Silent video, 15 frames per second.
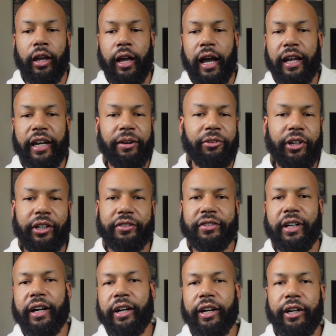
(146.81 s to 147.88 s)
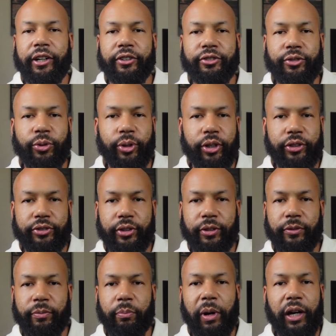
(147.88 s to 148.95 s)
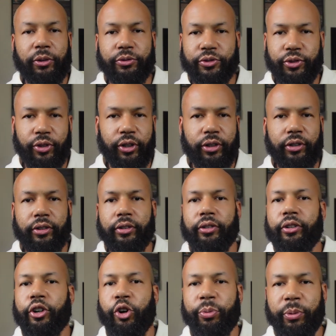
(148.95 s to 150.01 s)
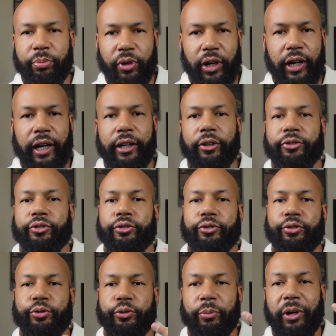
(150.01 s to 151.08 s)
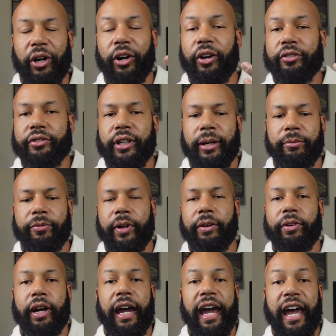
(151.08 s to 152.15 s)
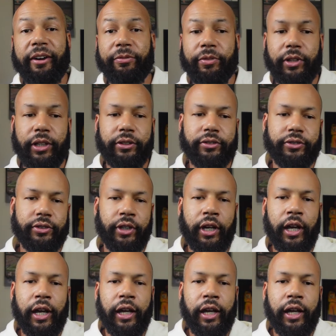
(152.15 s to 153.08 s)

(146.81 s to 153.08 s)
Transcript: I never get tired hearing stories of Michael Jordan, Kobe Bryant. Those are two of my all-time favorite athletes.